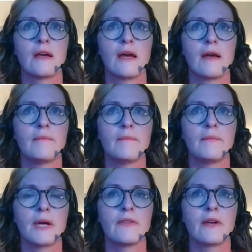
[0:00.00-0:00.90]

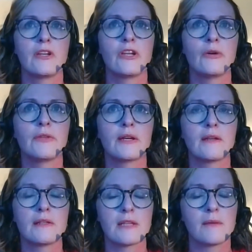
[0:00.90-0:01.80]
I know that
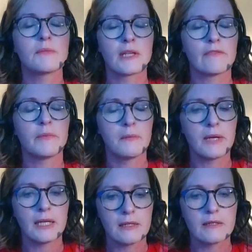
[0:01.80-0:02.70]
attempts have been
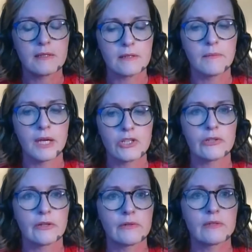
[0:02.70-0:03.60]
made to
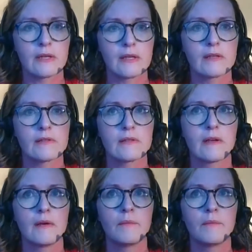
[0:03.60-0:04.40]
measure those things,